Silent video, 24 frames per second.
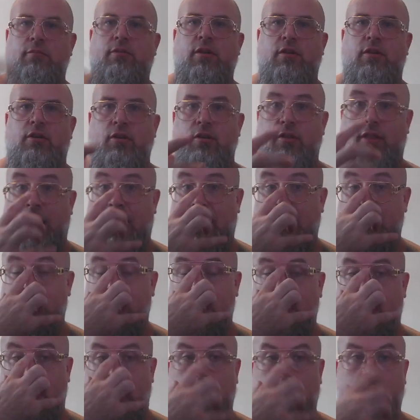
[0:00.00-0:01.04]
to do that,
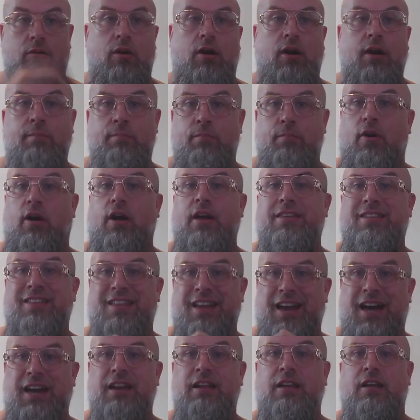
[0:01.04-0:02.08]
so I
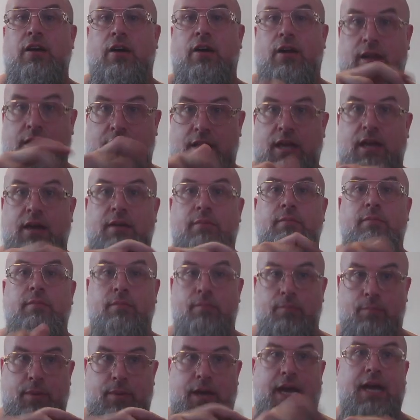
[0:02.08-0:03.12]
started going, yep,
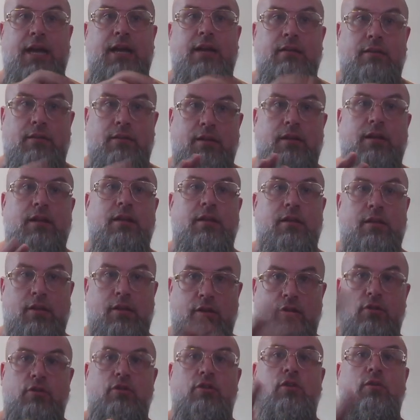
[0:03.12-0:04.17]
bang,
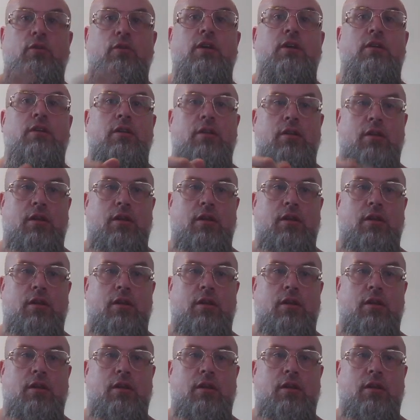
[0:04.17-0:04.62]
you do it,